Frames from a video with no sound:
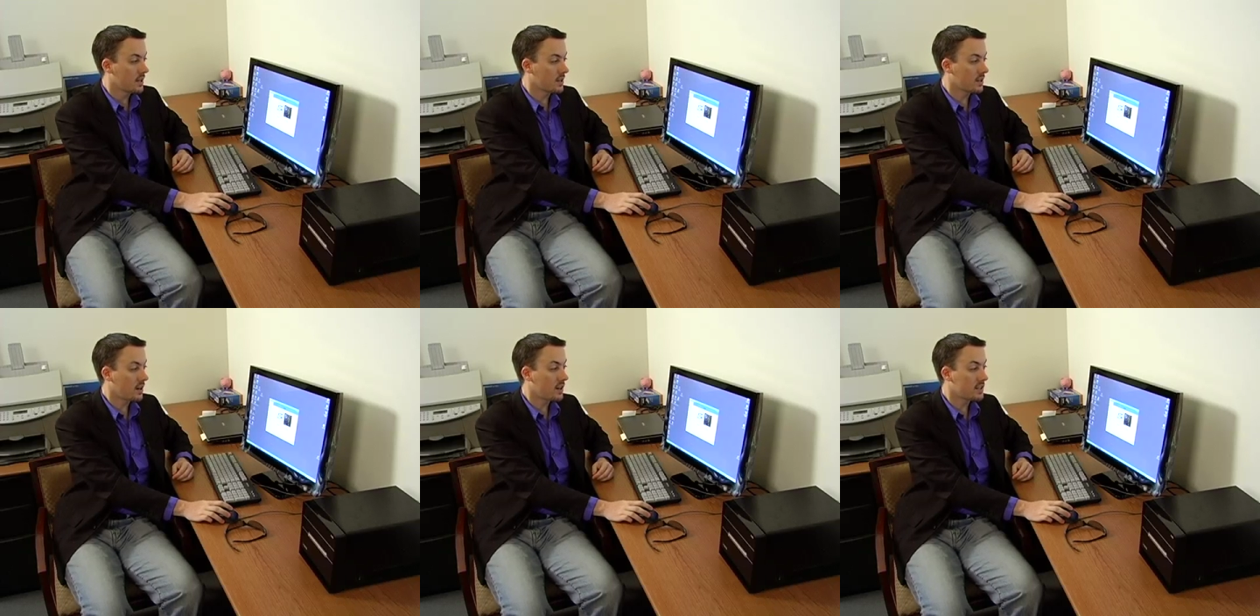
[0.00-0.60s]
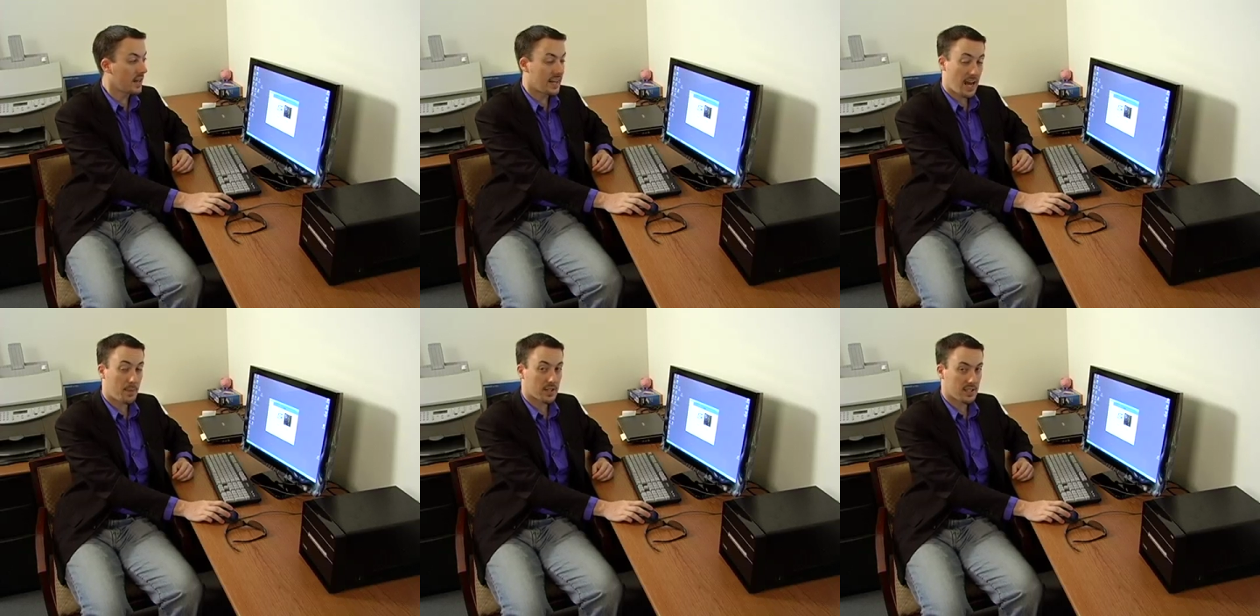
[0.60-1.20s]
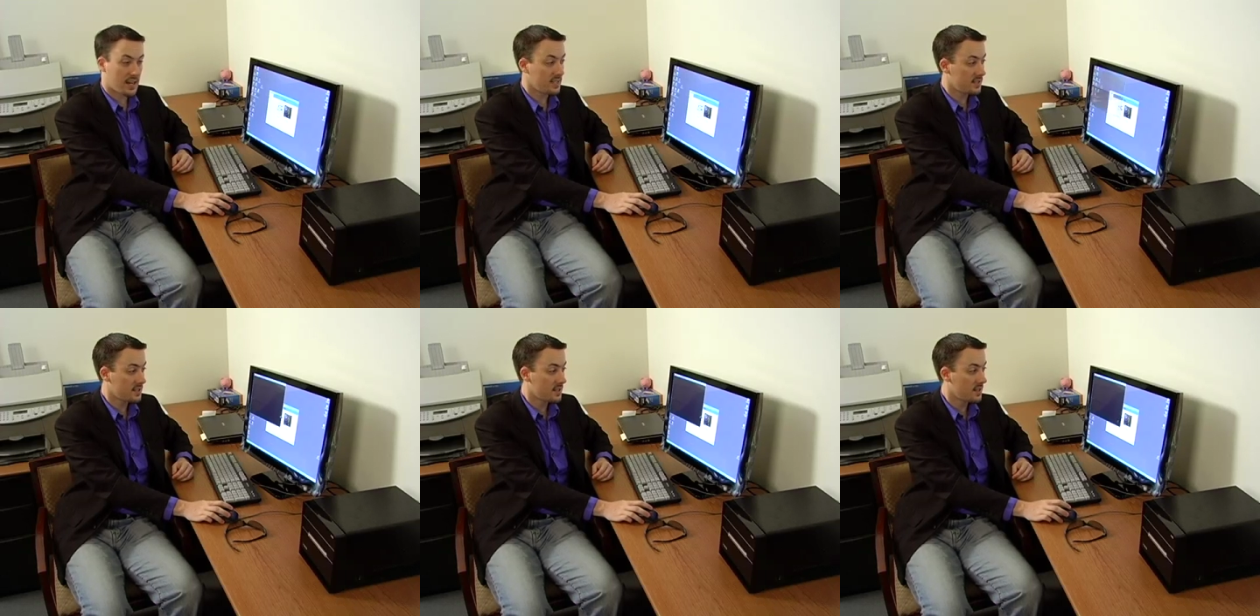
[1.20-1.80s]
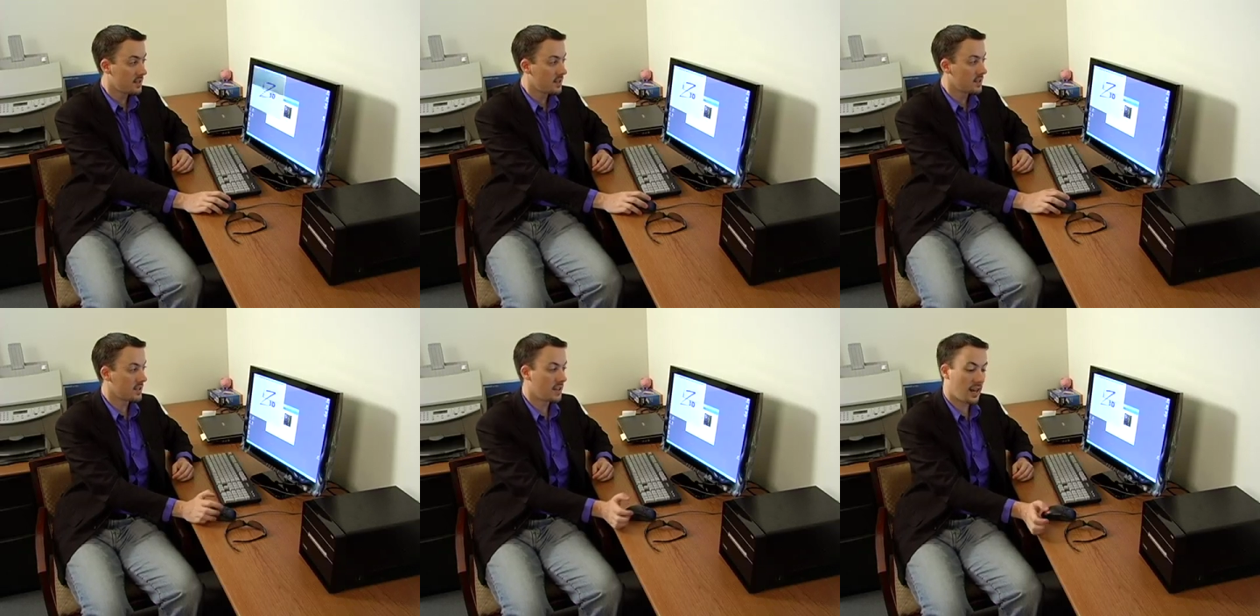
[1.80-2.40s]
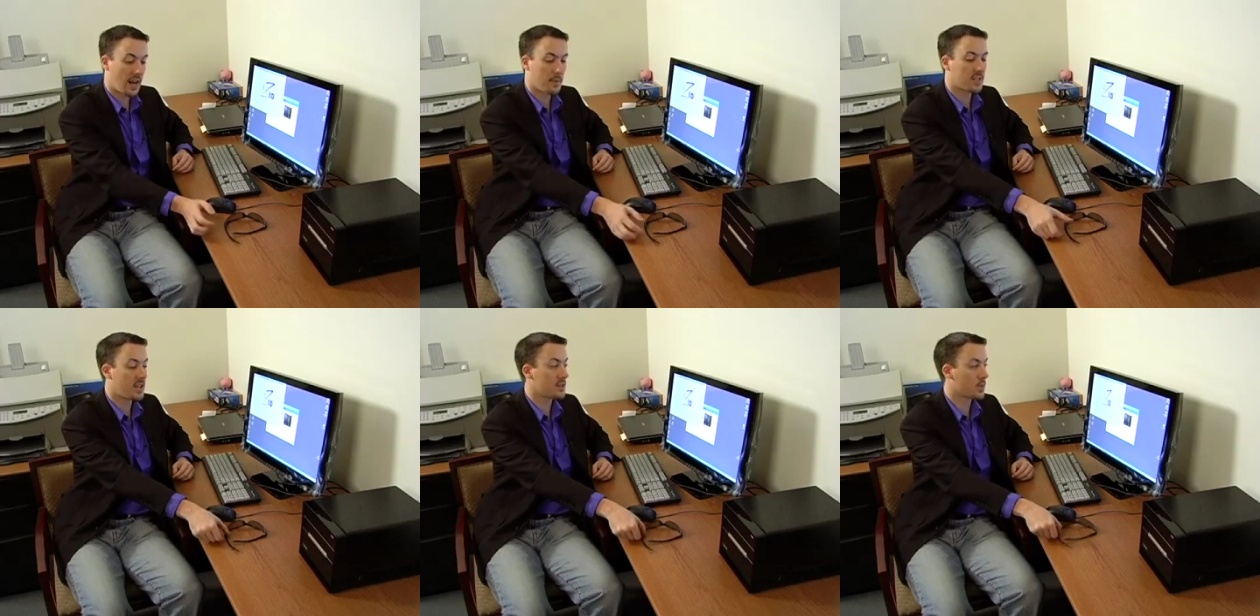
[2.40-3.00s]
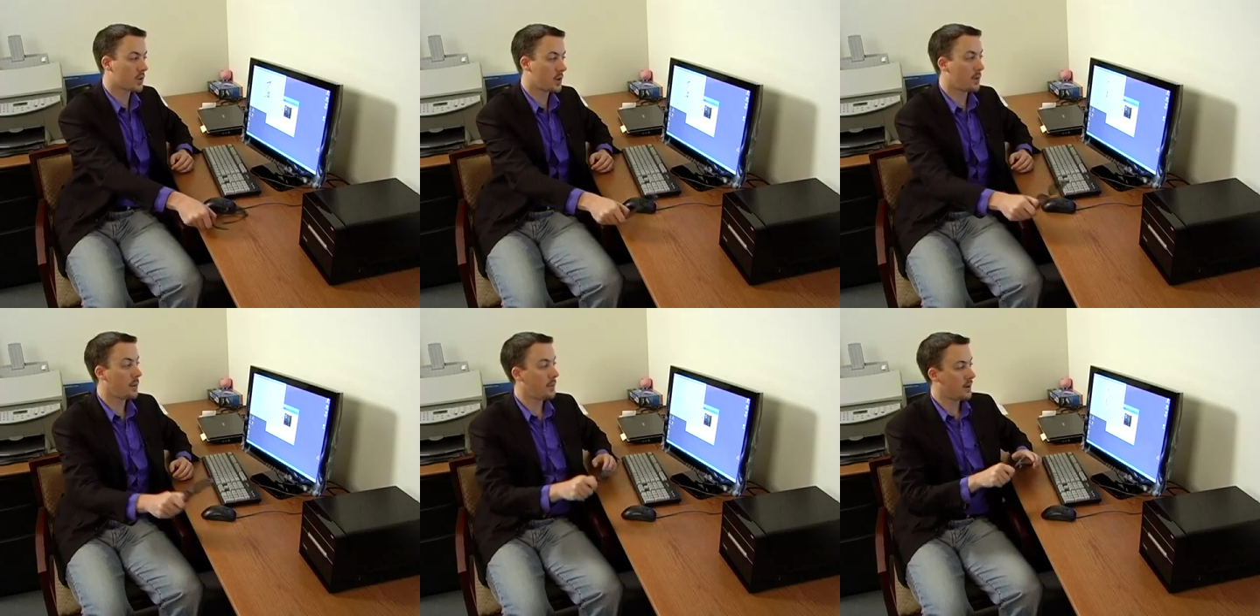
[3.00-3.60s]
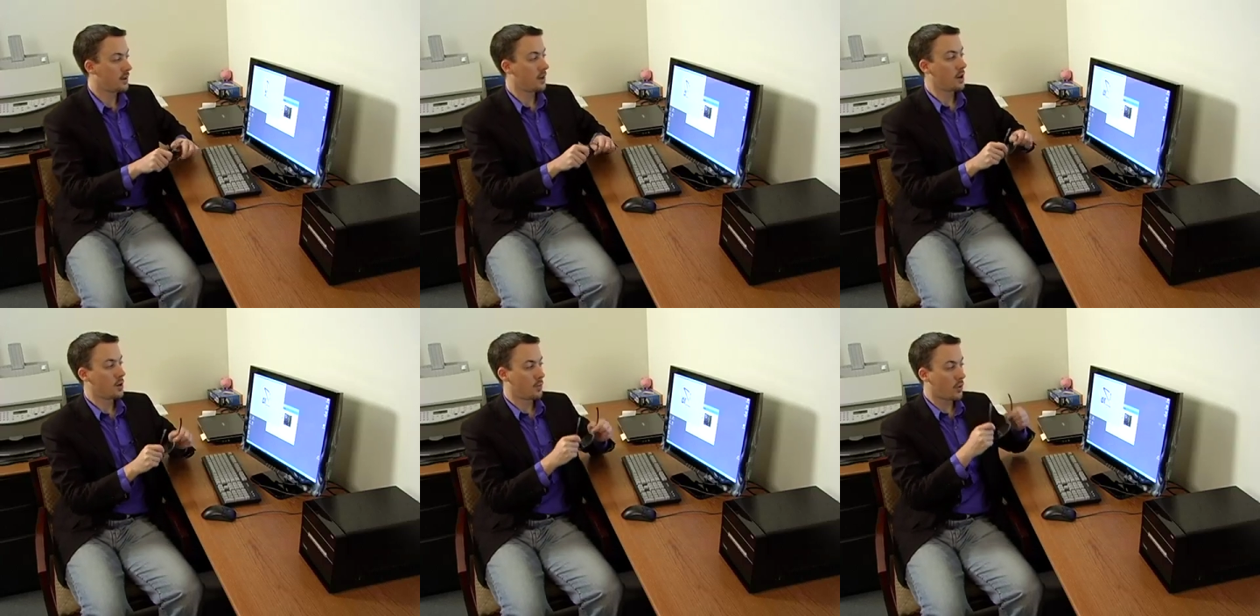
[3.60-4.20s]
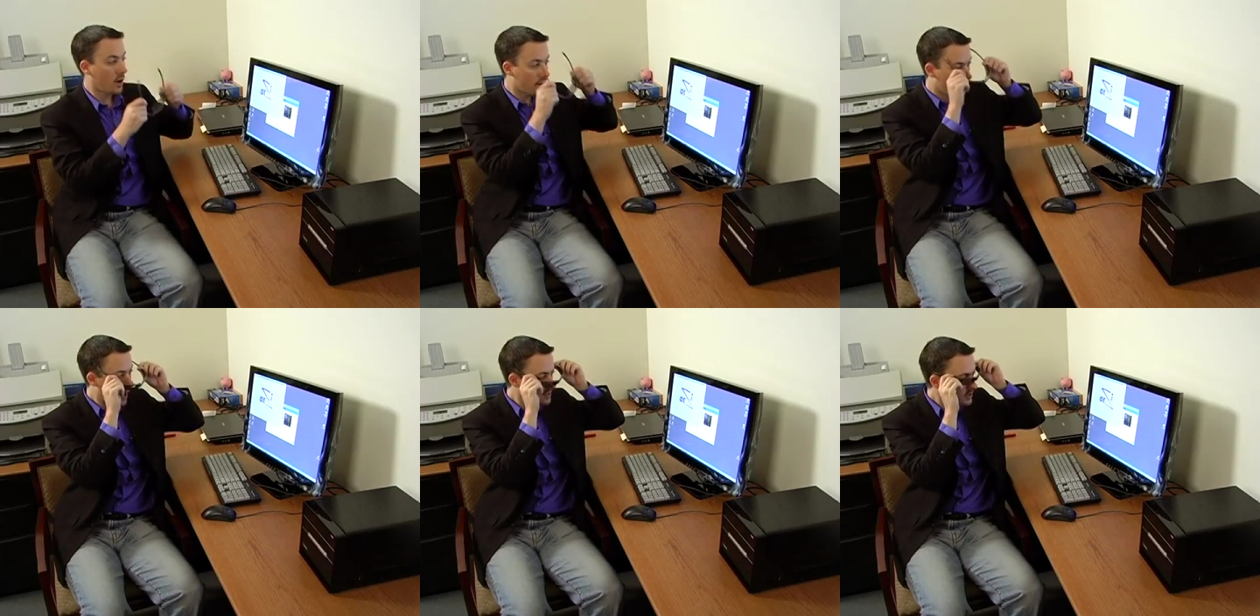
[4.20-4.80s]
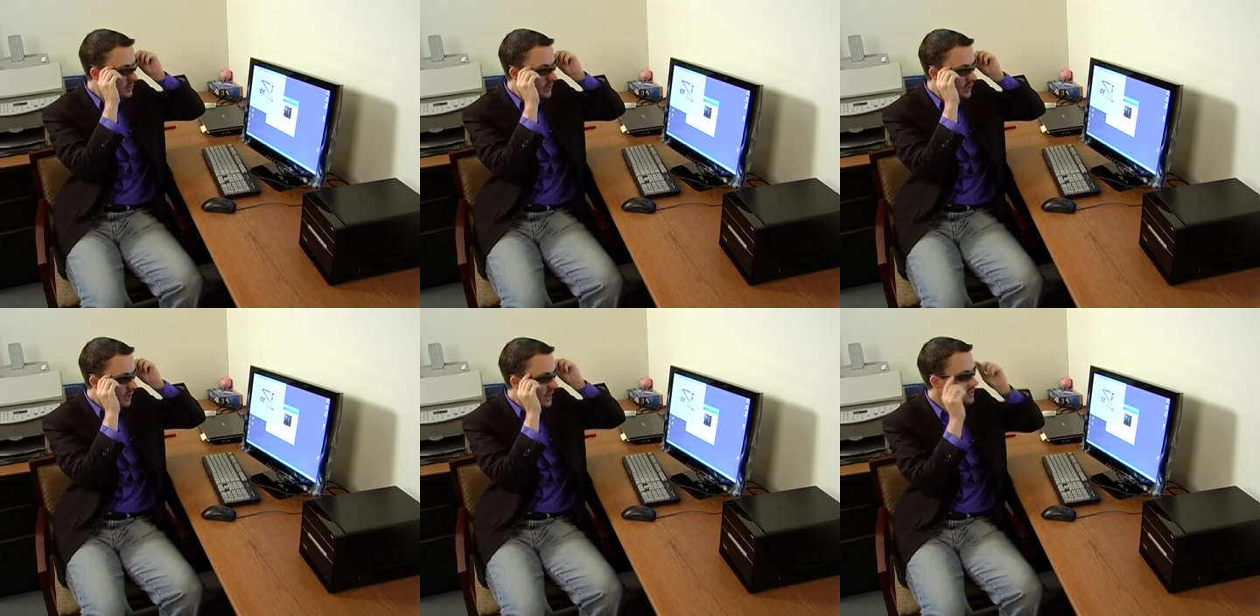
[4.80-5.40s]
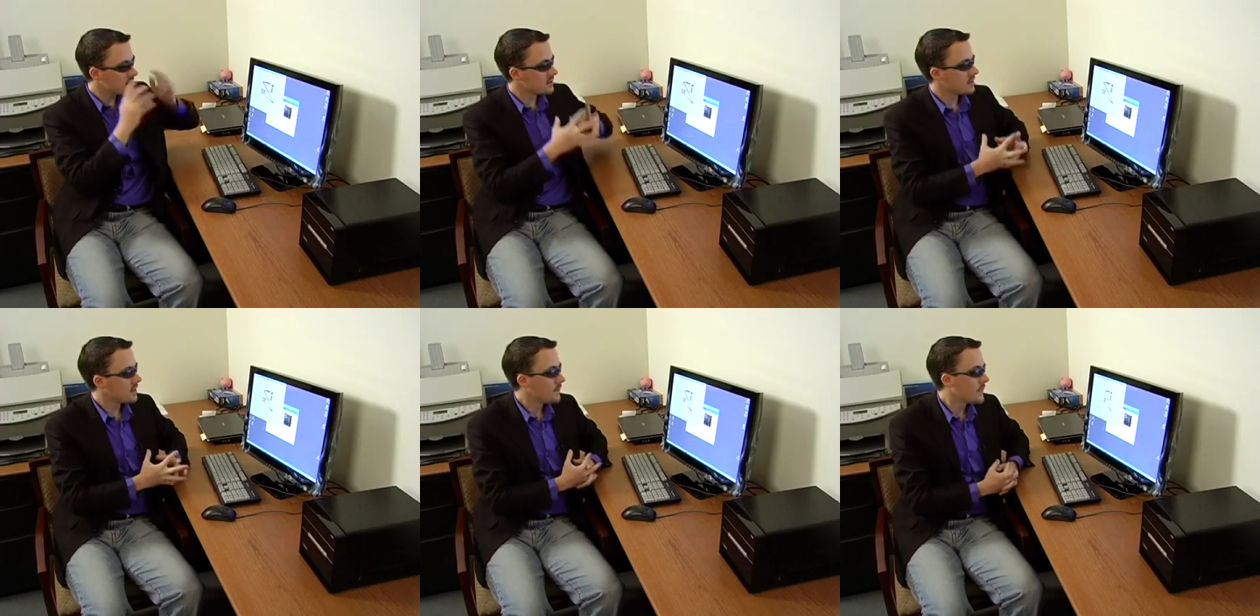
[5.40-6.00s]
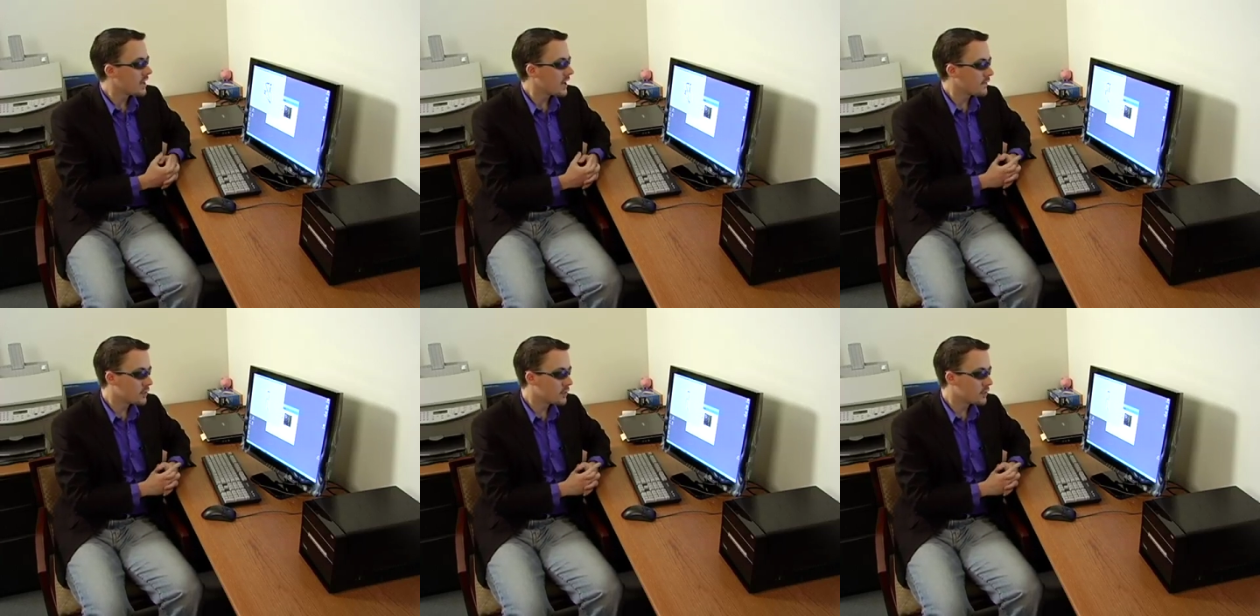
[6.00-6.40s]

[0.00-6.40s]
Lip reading: Click on dynamic test. The dynamic test will come up. Put on your iz3D glasses. If